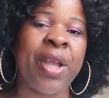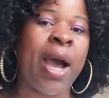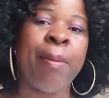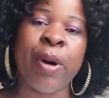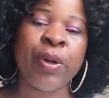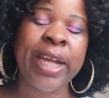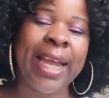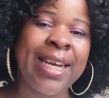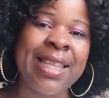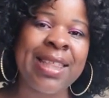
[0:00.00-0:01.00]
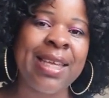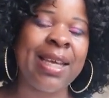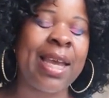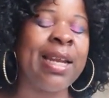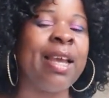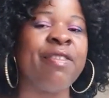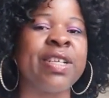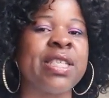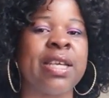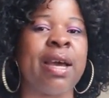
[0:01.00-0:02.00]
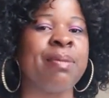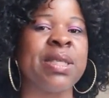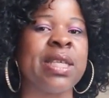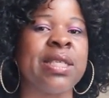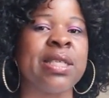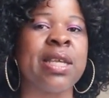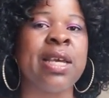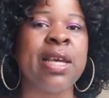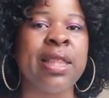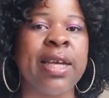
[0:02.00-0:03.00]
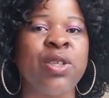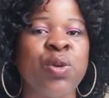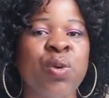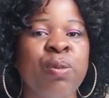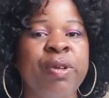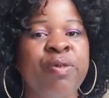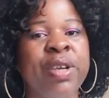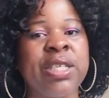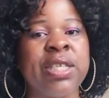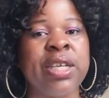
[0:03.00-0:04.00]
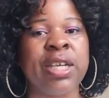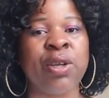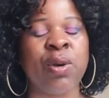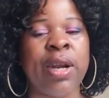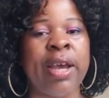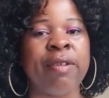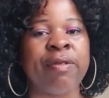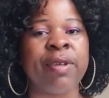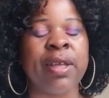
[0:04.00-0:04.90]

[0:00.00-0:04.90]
about anything and every circumstance that you could be facing in your life.